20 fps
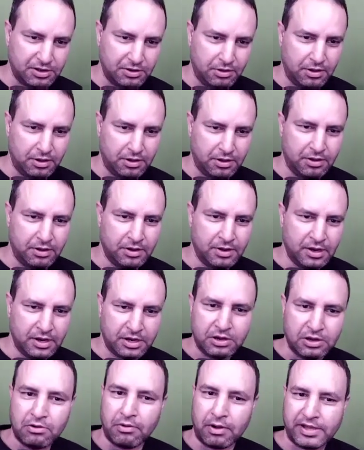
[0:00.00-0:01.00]
You're
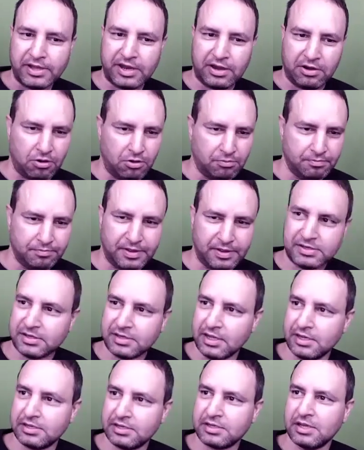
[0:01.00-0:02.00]
running your own
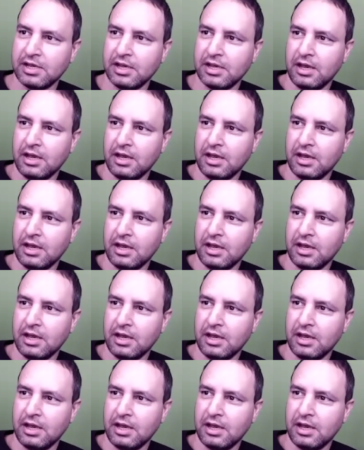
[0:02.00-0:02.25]
business.